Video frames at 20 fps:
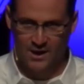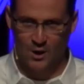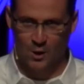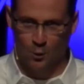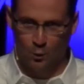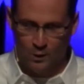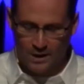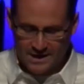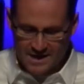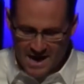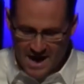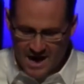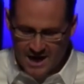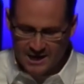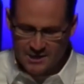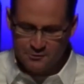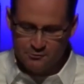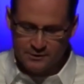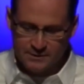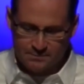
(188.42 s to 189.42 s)

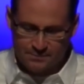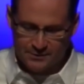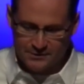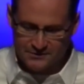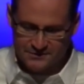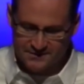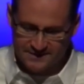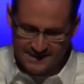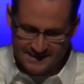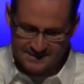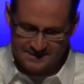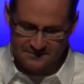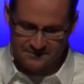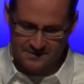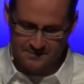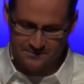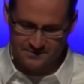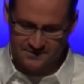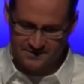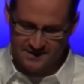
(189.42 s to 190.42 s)
100% of
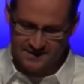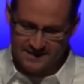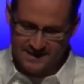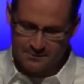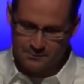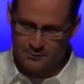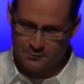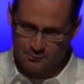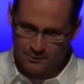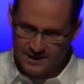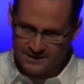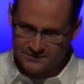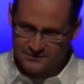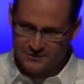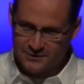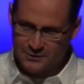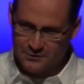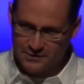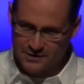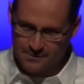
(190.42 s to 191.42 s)
them said they would
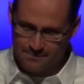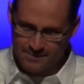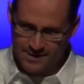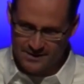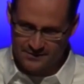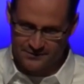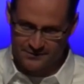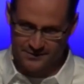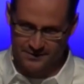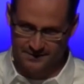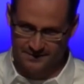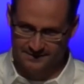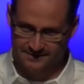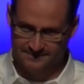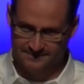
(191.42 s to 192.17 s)
rescue their mother.